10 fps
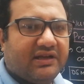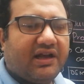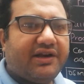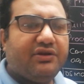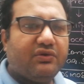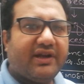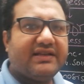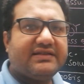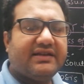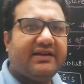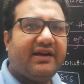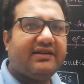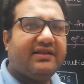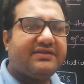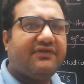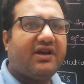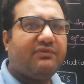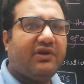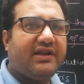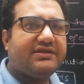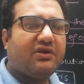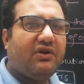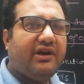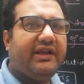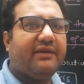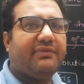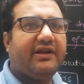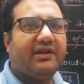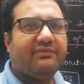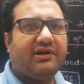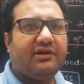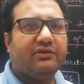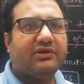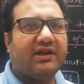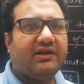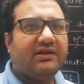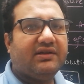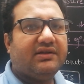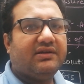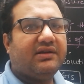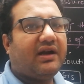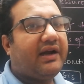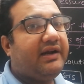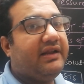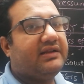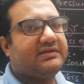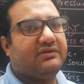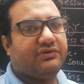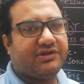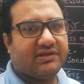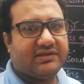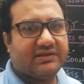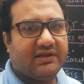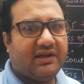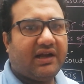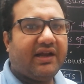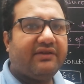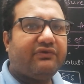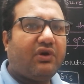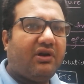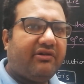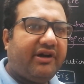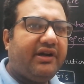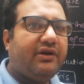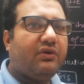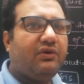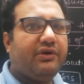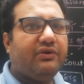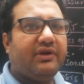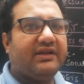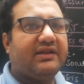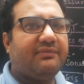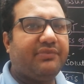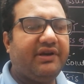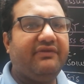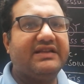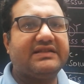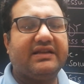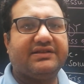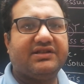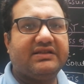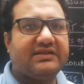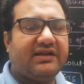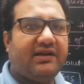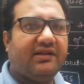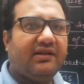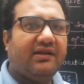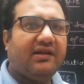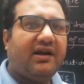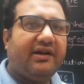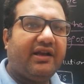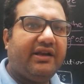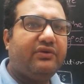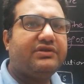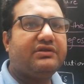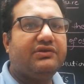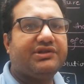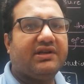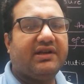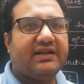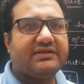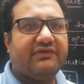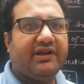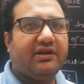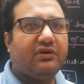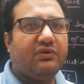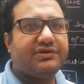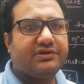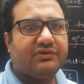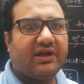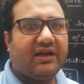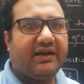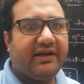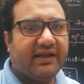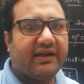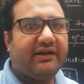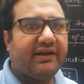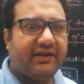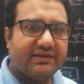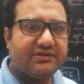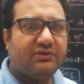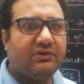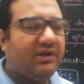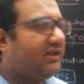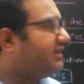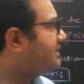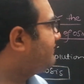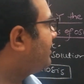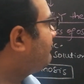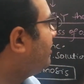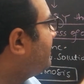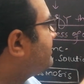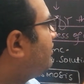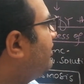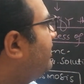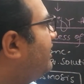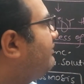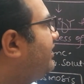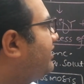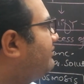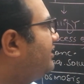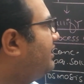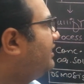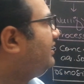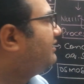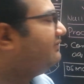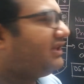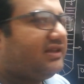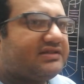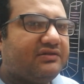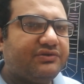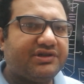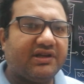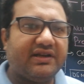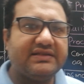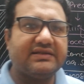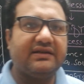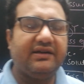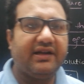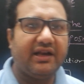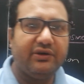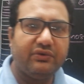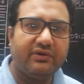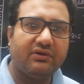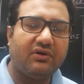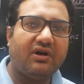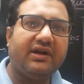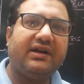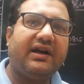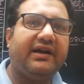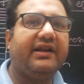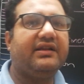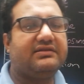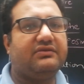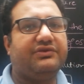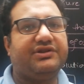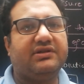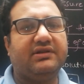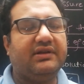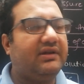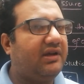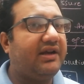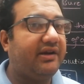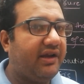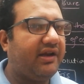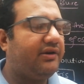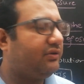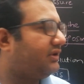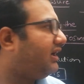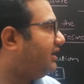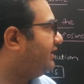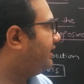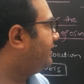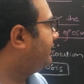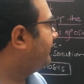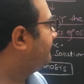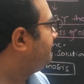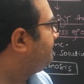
Or you can say that this formula is only applicable to the ideal solutions. I have already told you in the previous lectures that a dilute solution is very close to the ideality. So this formula is only applicable when the solution is dilute or ideal solution or near to the ideality.